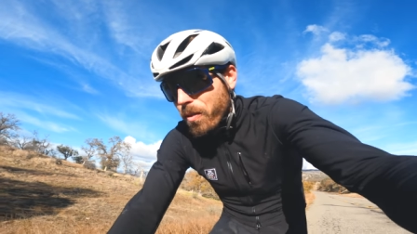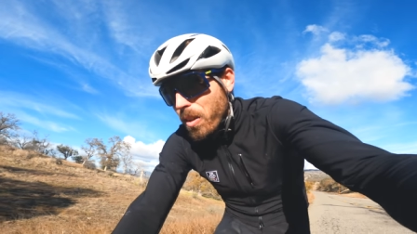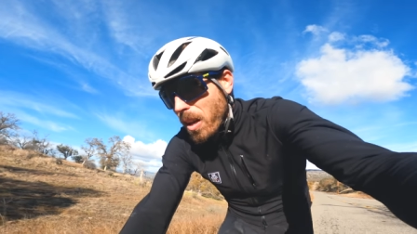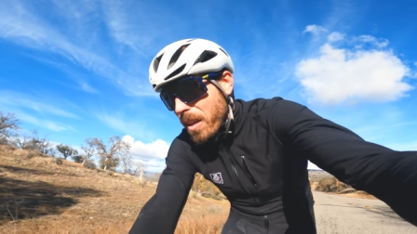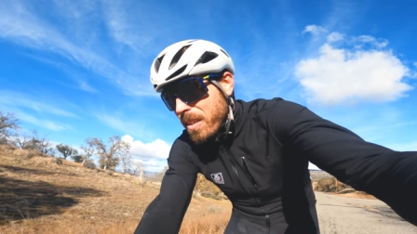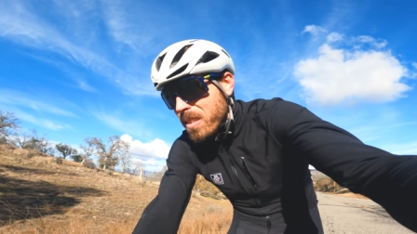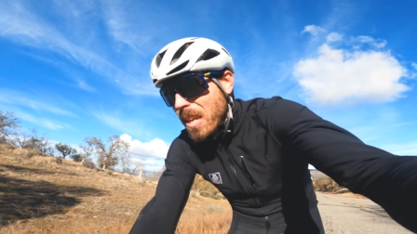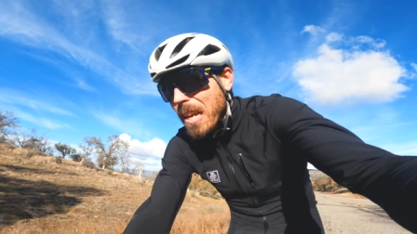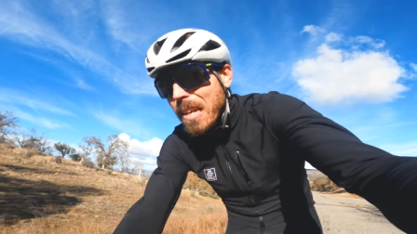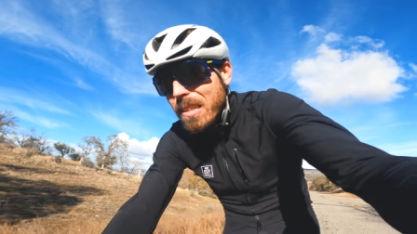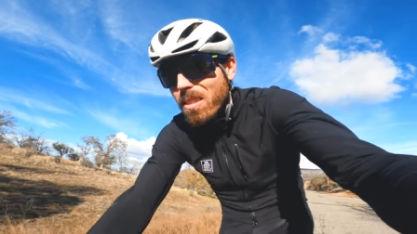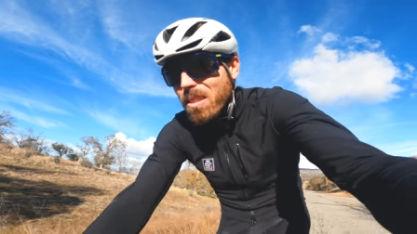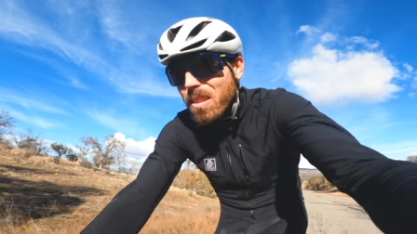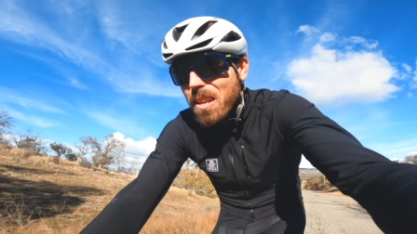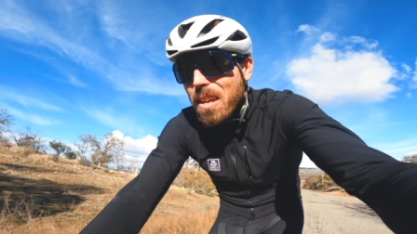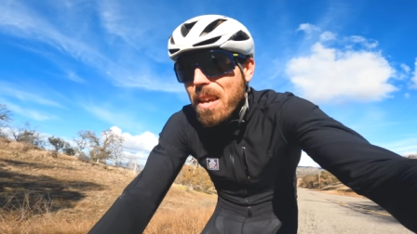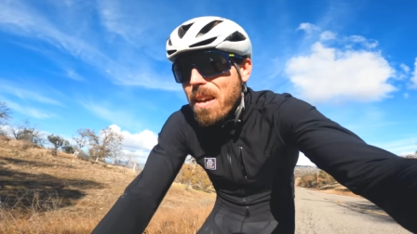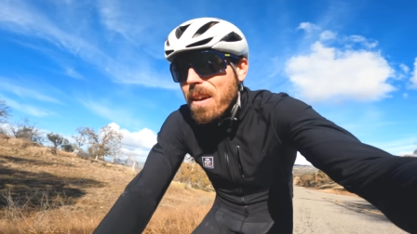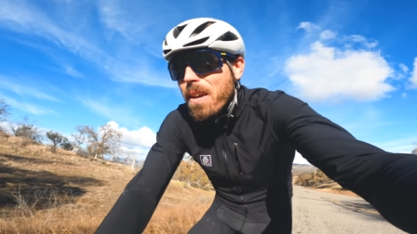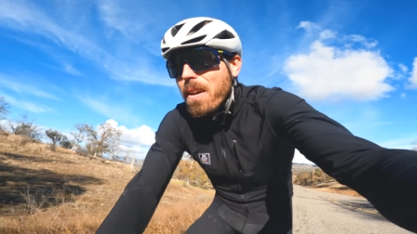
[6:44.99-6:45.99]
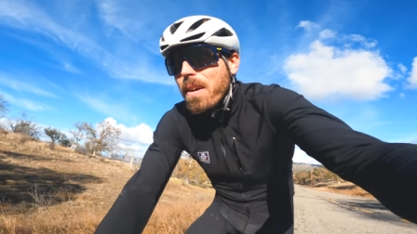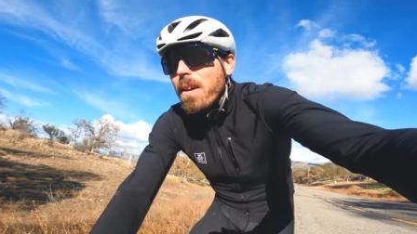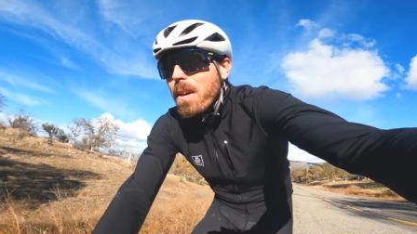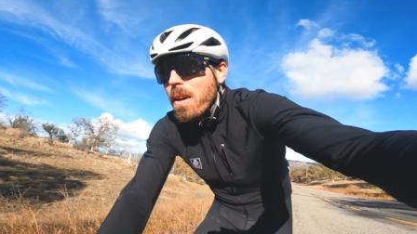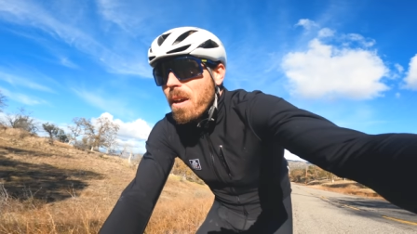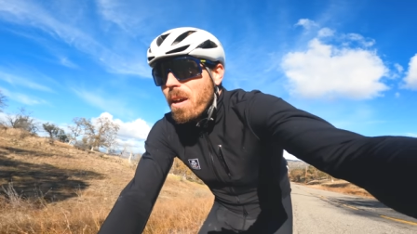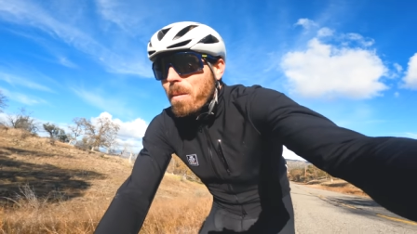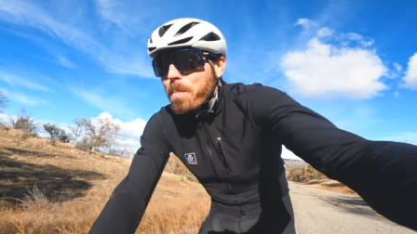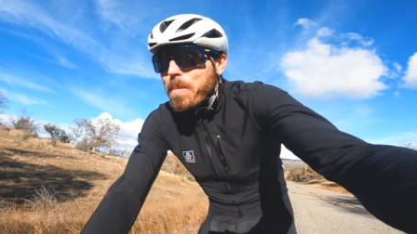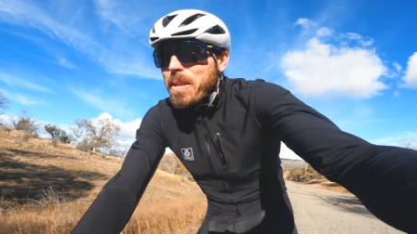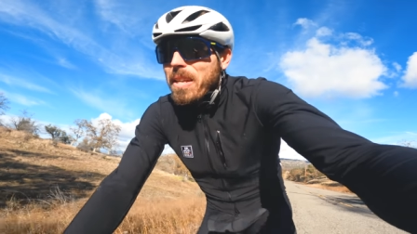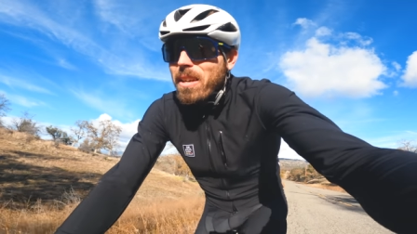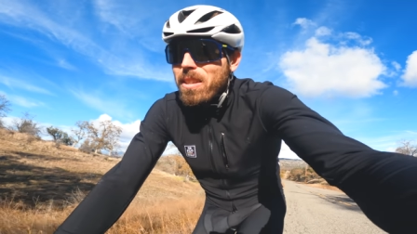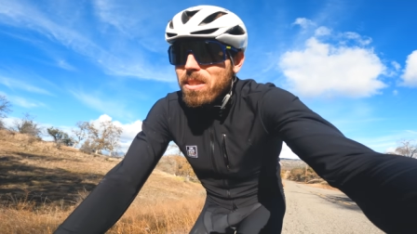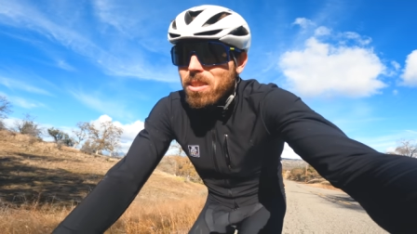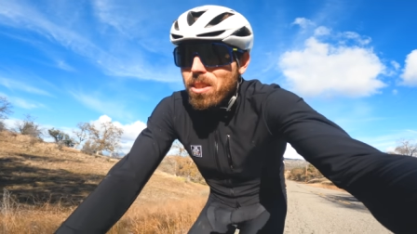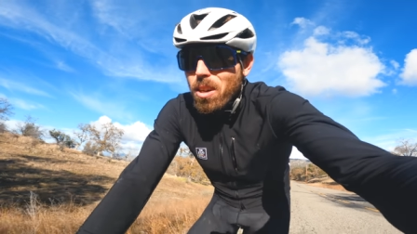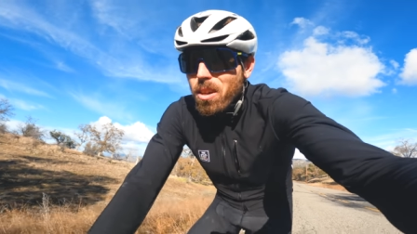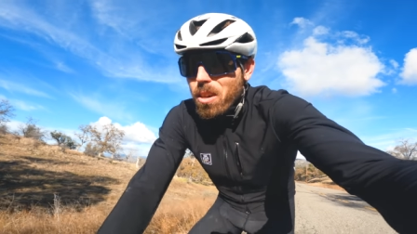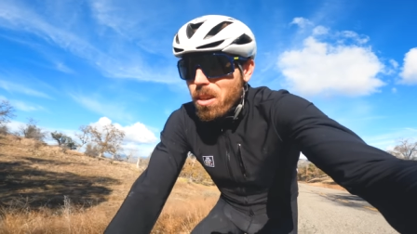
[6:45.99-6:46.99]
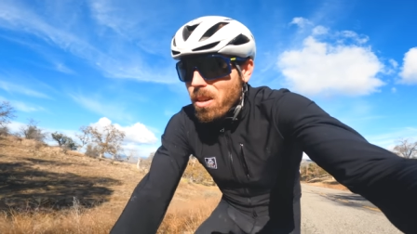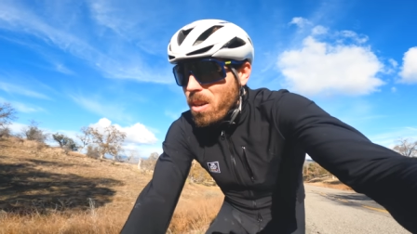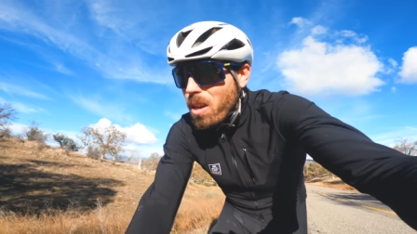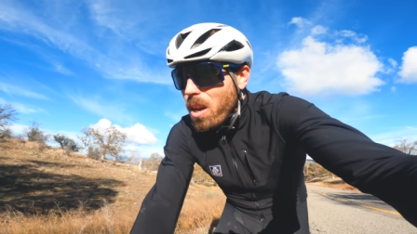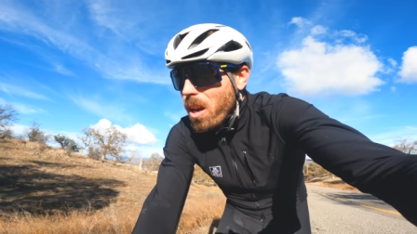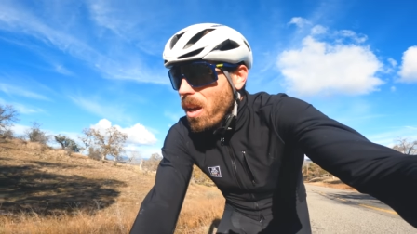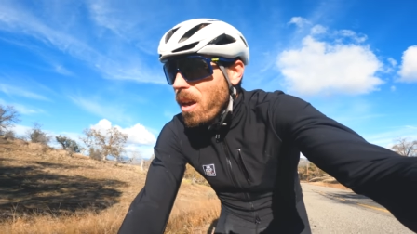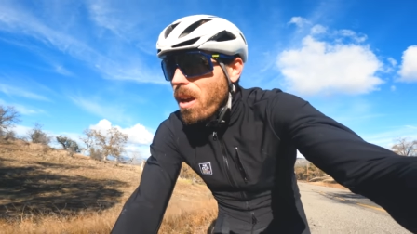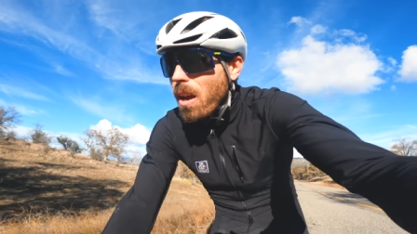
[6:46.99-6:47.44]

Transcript: of intensity because your